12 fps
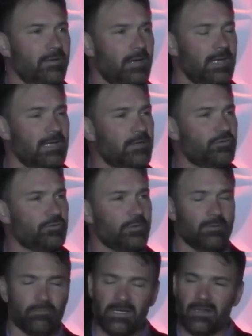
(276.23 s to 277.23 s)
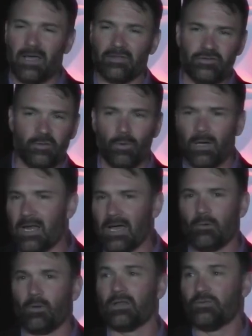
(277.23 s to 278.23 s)
industry, realized, you know what, I don't
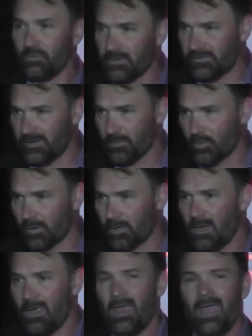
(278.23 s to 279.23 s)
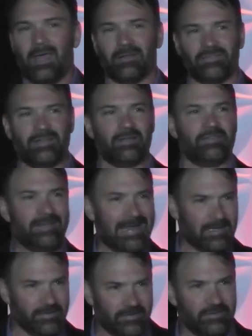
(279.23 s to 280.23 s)
want to do this anymore. And instead of
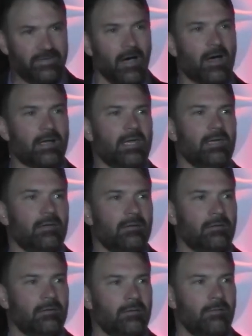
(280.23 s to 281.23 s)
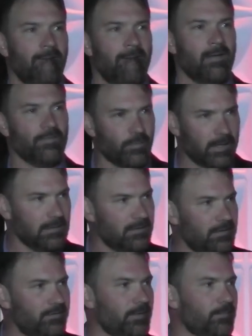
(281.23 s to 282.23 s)
staying stuck, he freaking did
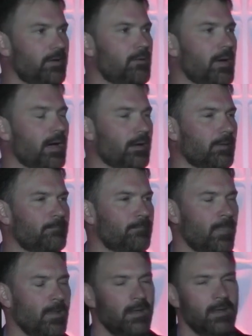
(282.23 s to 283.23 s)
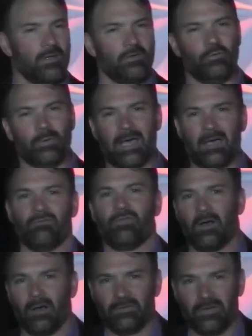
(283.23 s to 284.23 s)
something about it. So he got
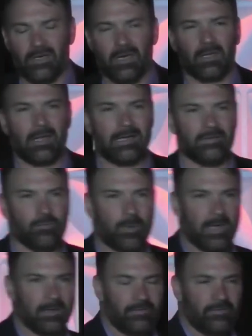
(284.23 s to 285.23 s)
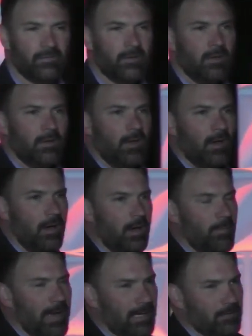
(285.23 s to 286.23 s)
involved in the online space
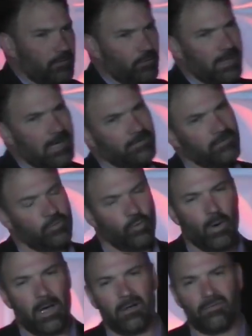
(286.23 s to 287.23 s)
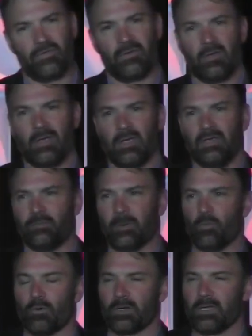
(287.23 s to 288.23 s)
back in 2012. He's been
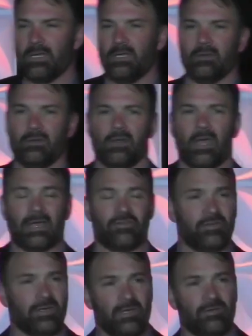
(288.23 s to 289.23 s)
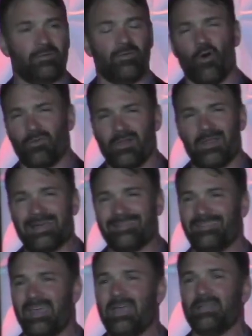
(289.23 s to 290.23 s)
working, he's over the last
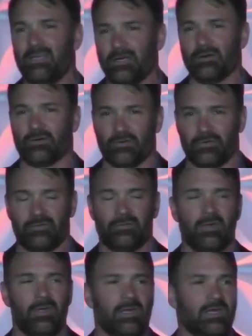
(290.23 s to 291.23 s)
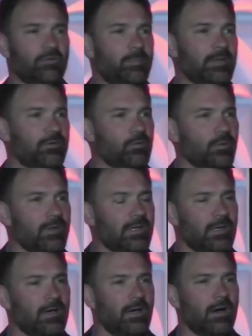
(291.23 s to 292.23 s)
10 years, he's been doing the
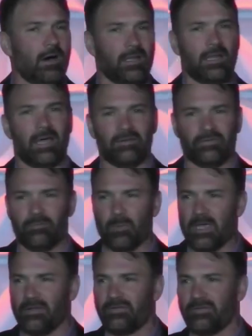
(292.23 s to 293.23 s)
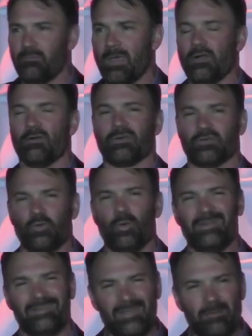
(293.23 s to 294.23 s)
online space, made over
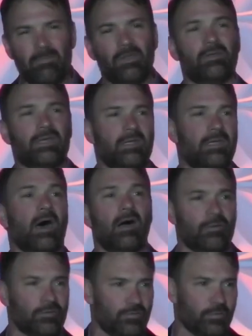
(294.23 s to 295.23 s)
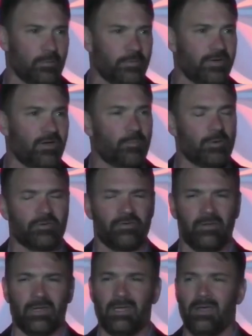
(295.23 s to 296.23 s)
$20 million for himself
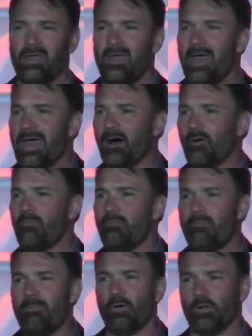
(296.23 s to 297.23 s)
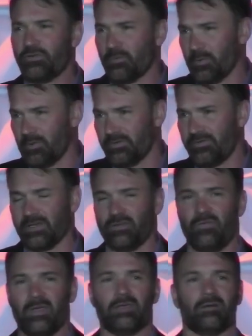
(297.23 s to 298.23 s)
personally, helped multiple
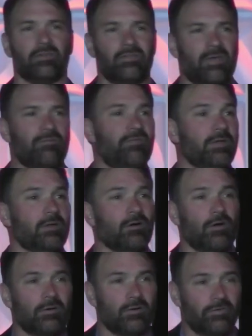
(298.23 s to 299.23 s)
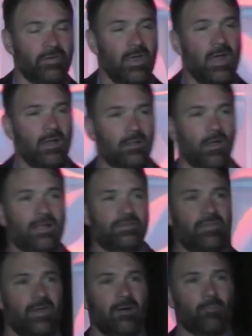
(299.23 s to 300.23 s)
six-figure and seven-figure earners launch
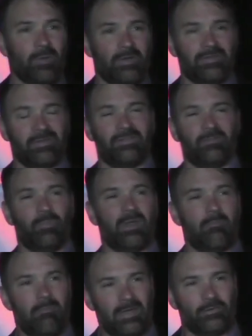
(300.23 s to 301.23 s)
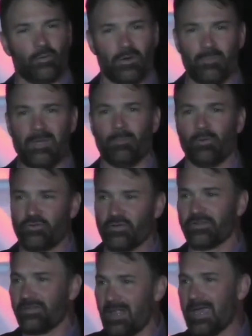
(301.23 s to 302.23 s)
their business, been a mentor to people
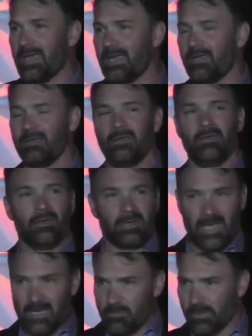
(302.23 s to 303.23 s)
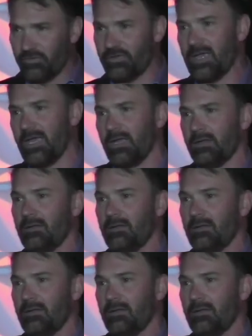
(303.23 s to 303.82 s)
just like Kate McShay,